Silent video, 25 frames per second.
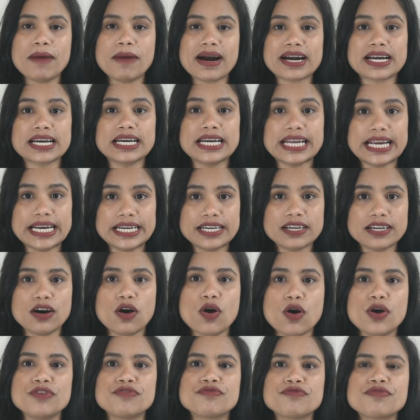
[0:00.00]
but later
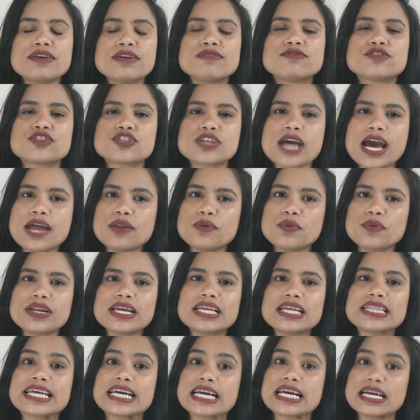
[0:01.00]
on 5th
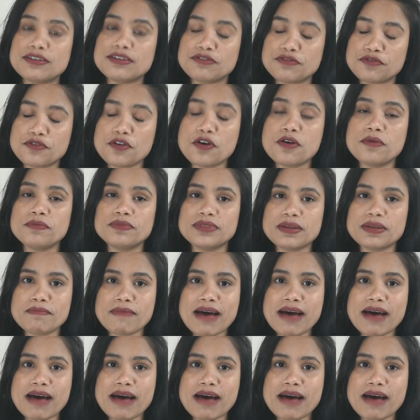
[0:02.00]
January they confirmed the